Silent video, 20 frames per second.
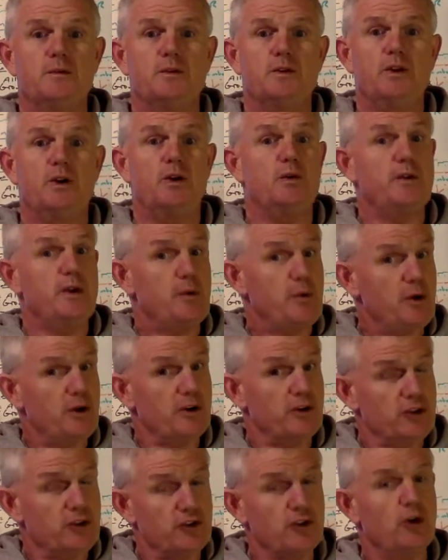They want
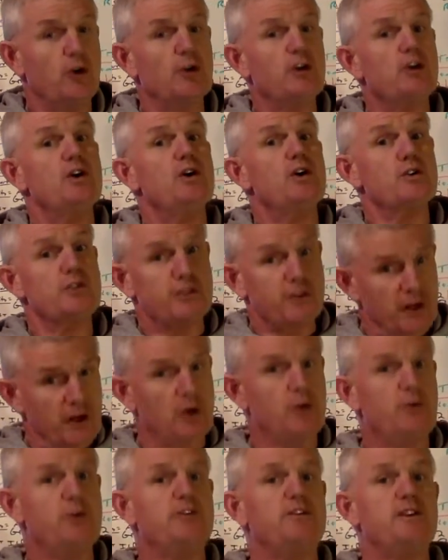to show the coach they
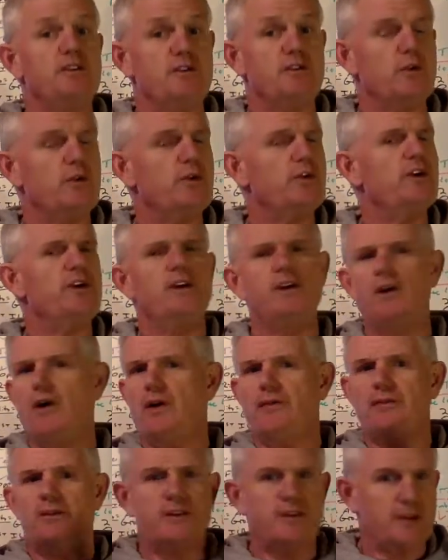know what they're doing.
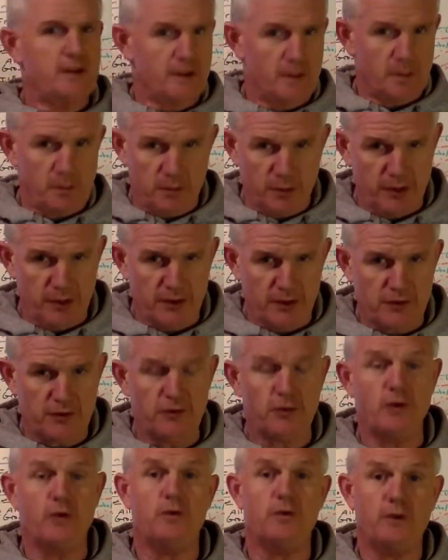Everything the players
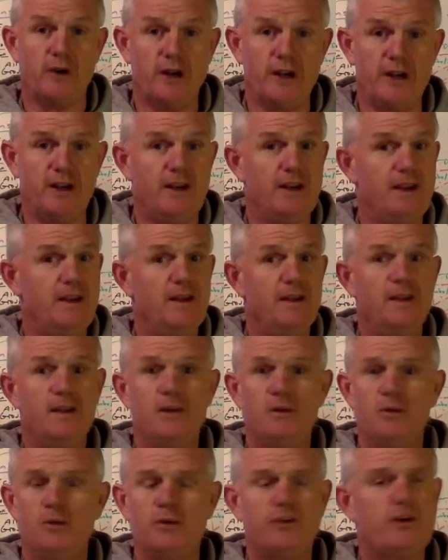do, right?
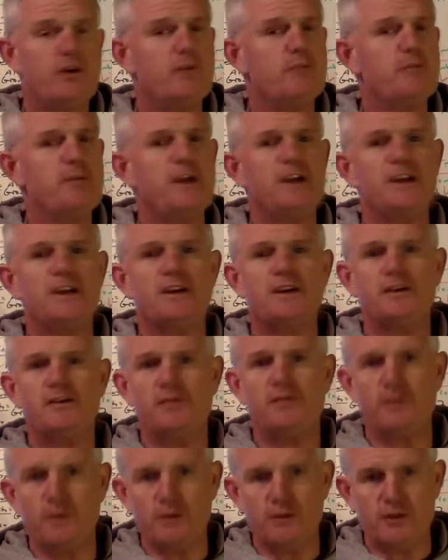Well, don't make it
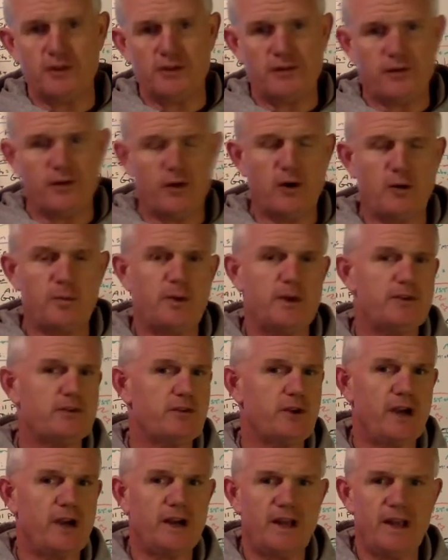confusing for them by
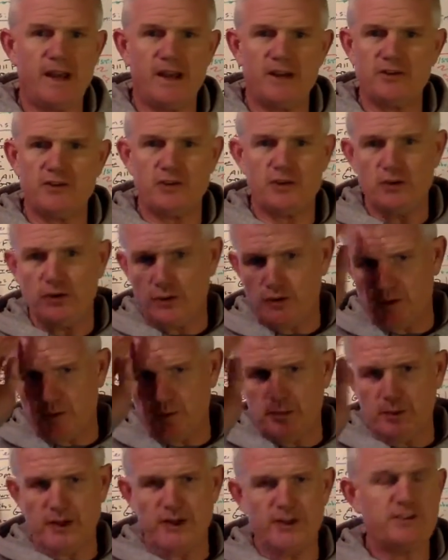trying to execute the
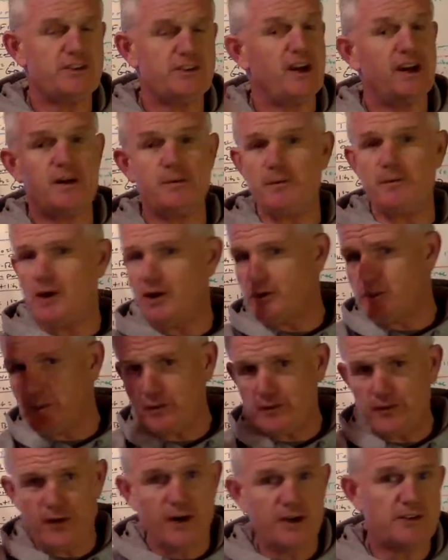blitz out of
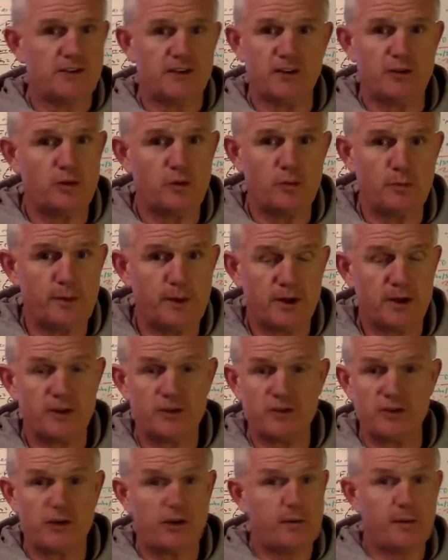multiple fronts. They're too
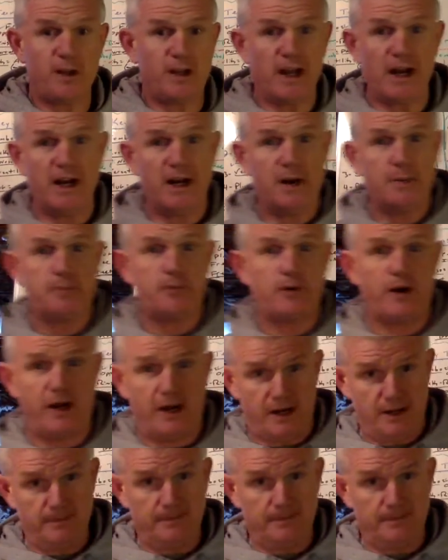concerned about lining up right.